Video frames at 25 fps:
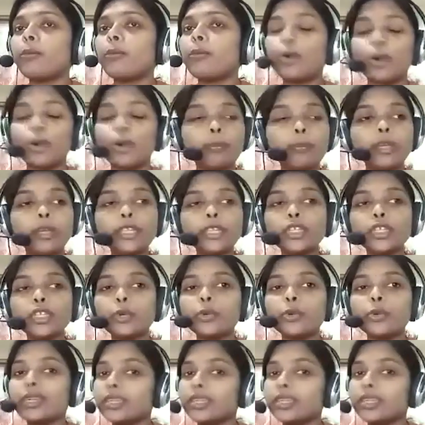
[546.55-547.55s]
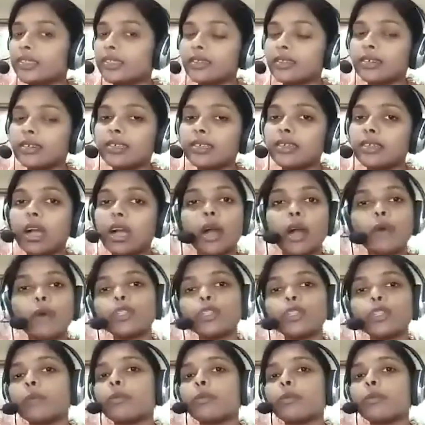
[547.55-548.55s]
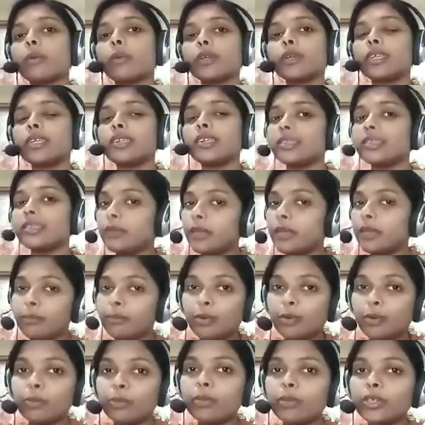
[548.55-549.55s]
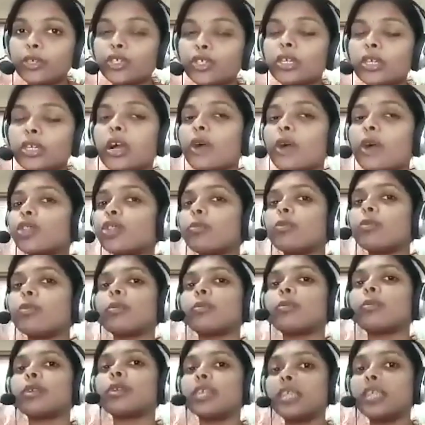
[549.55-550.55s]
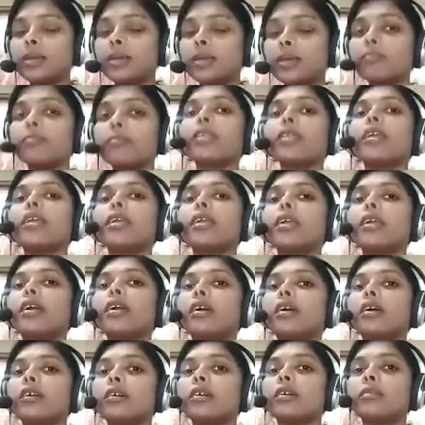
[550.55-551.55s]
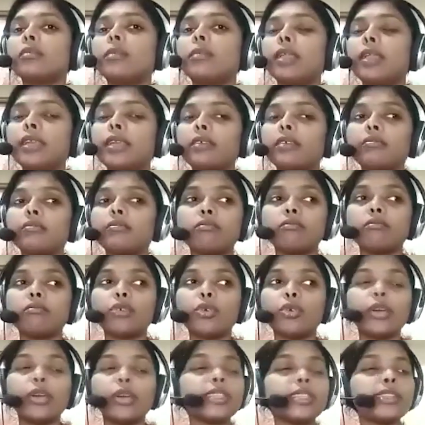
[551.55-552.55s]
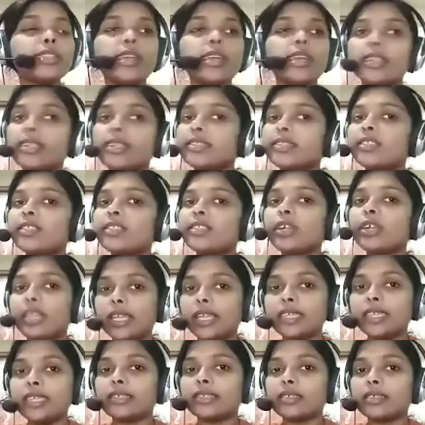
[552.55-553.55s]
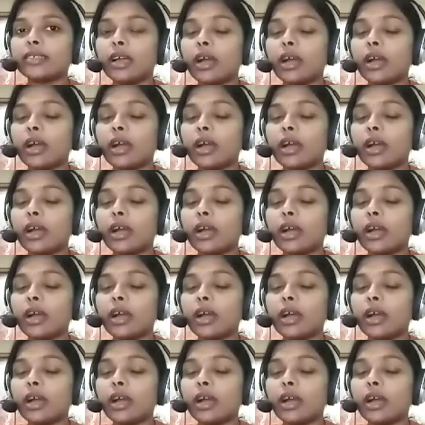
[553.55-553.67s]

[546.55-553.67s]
forfeiture we discussed how the property is being forfeited, how the property like when there is the lease,